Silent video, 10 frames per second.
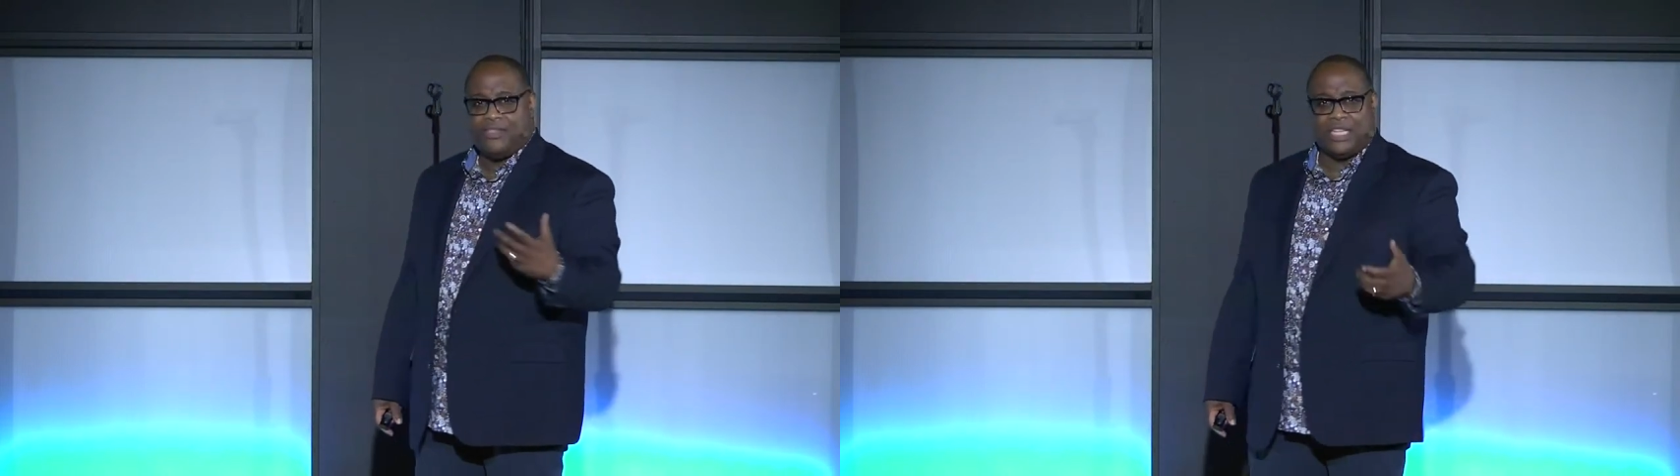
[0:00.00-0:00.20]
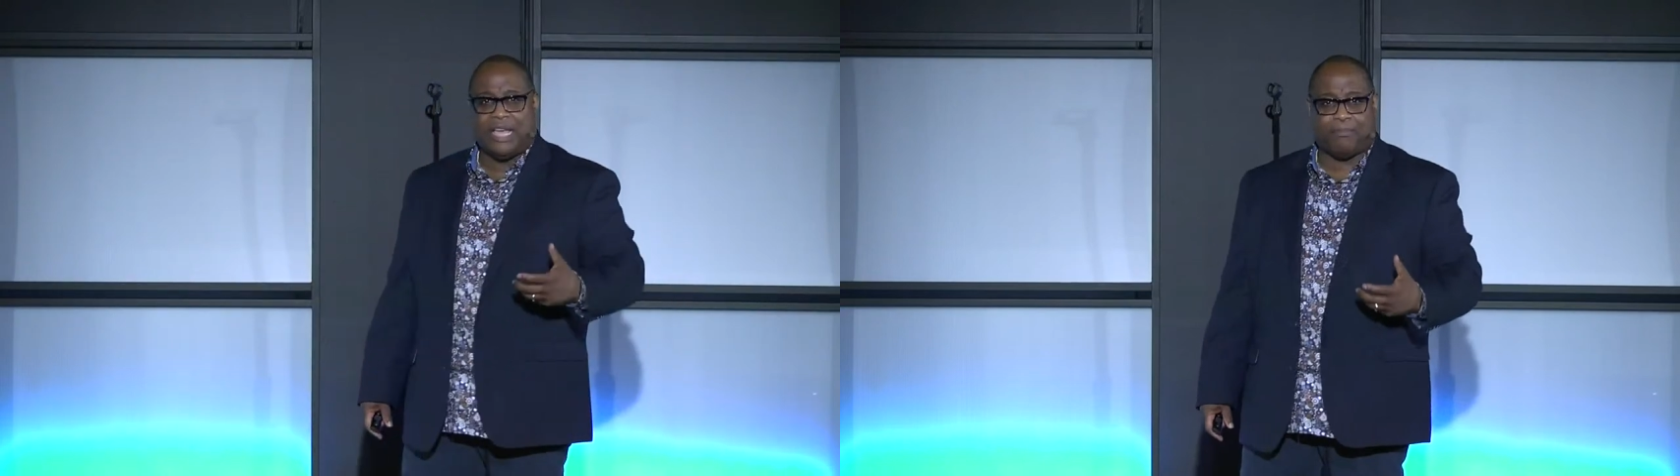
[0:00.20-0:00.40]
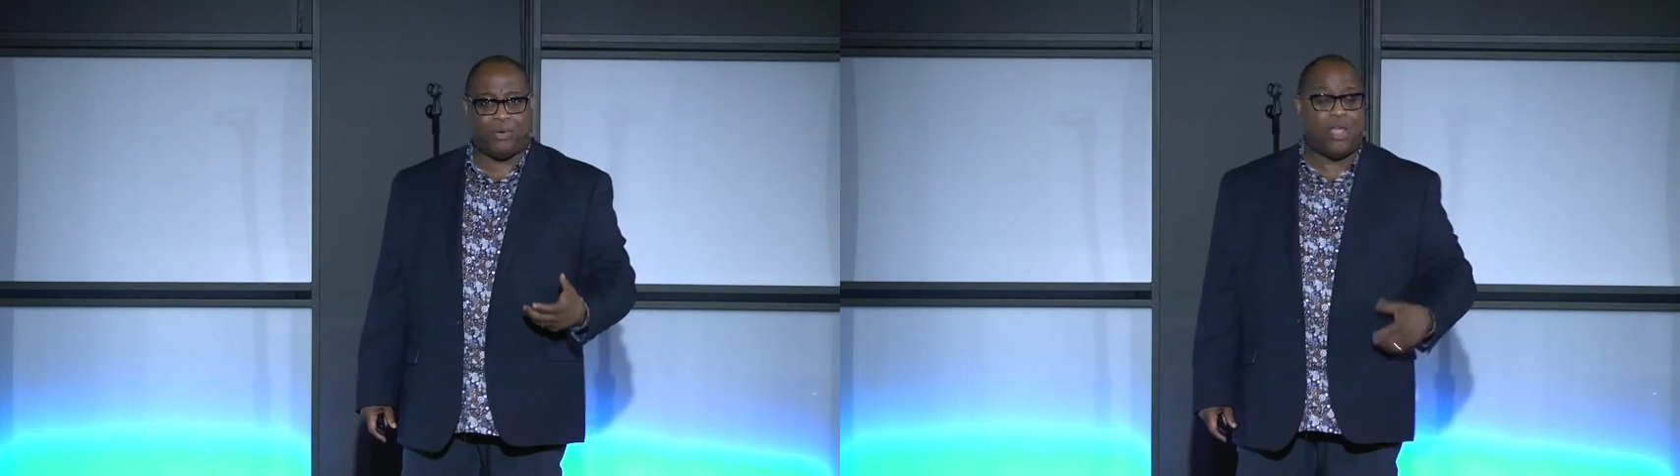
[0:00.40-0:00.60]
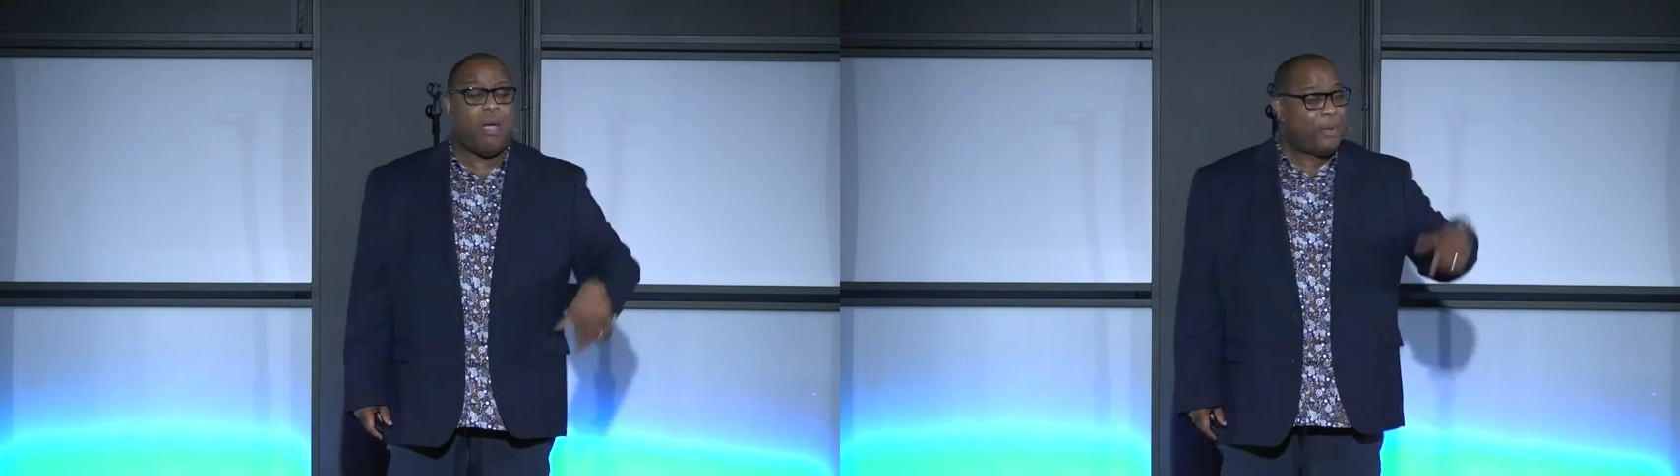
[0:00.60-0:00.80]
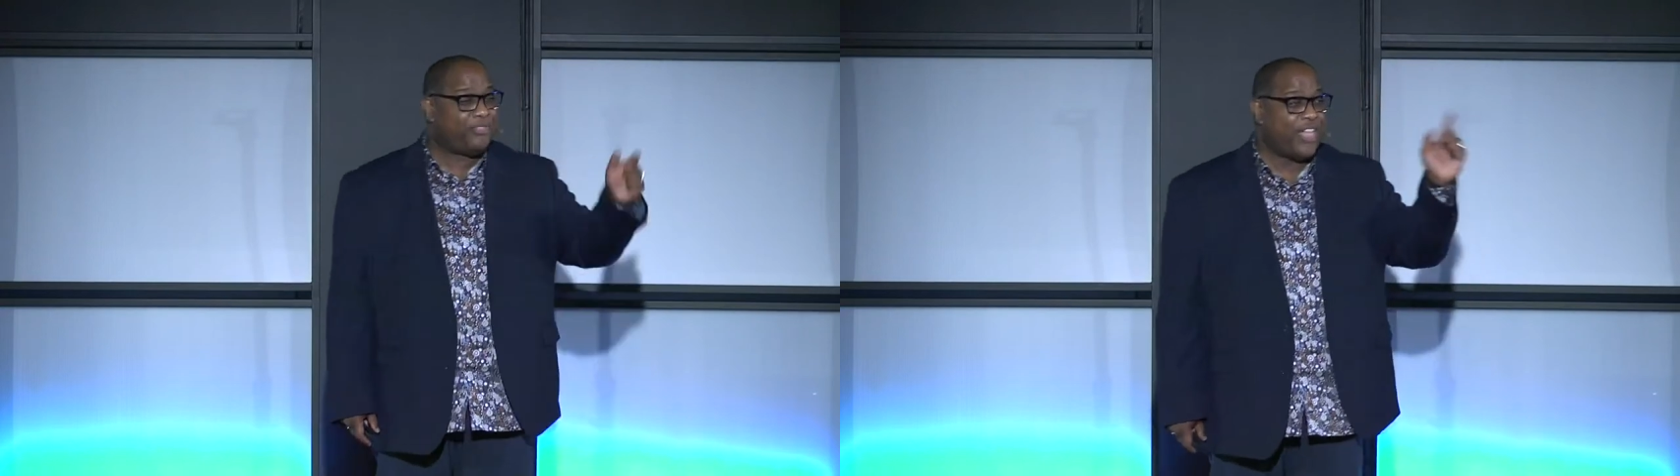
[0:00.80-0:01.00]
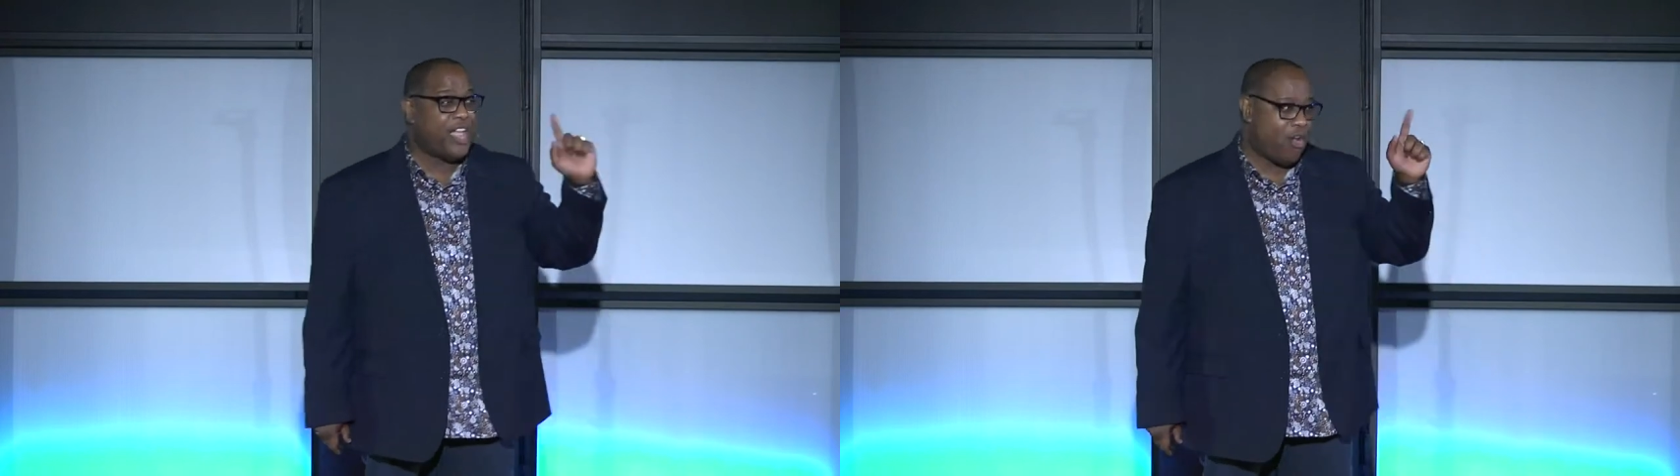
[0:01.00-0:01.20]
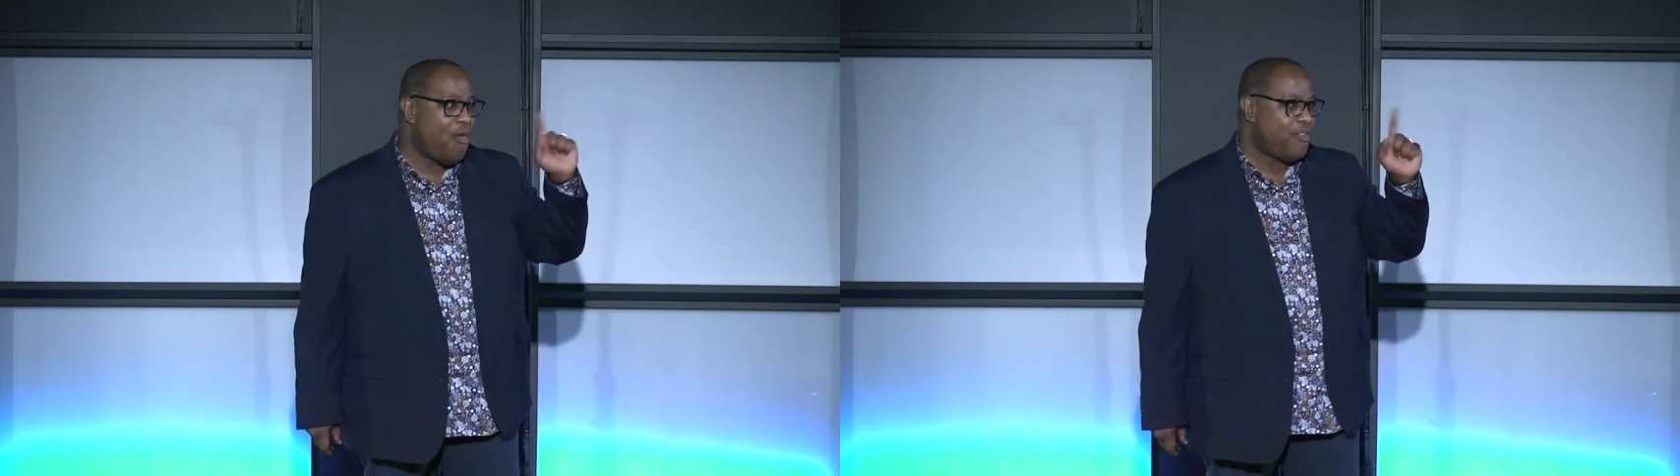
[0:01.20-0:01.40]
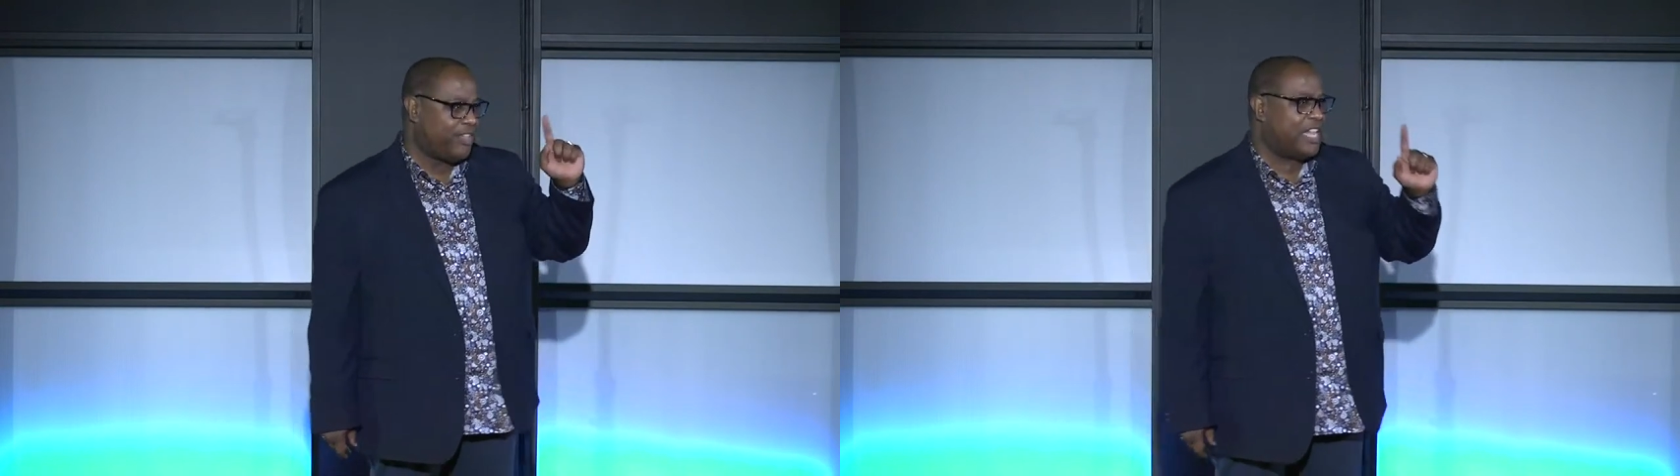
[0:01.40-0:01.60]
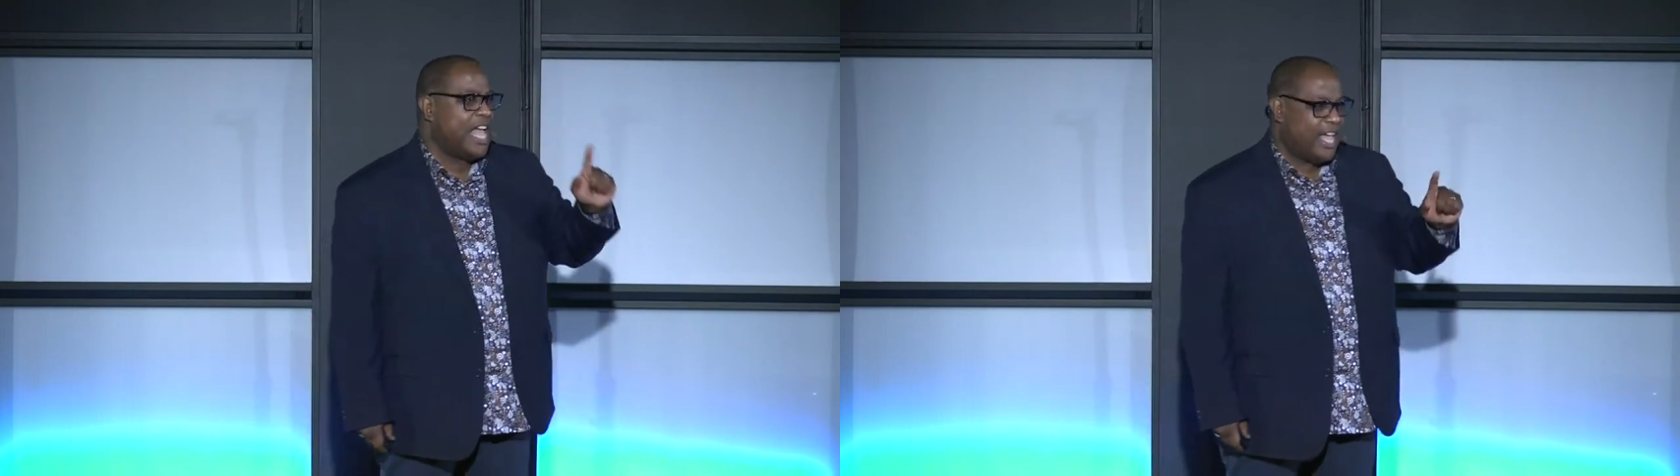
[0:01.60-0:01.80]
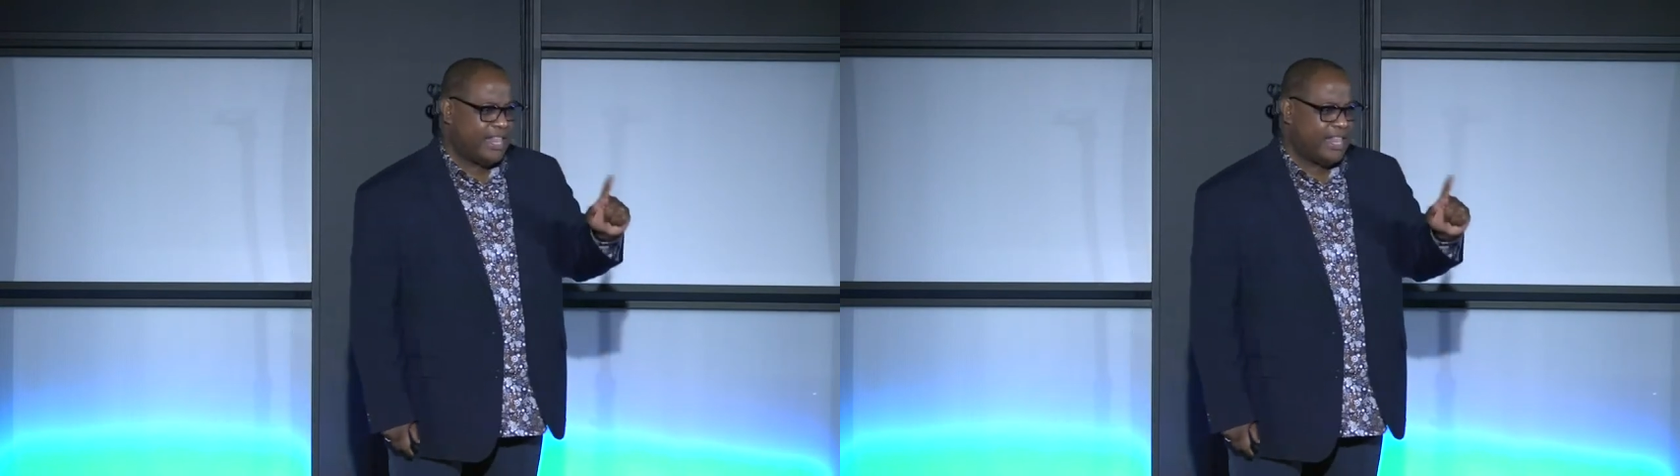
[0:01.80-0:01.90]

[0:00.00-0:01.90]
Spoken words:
the leper, but they heard of it.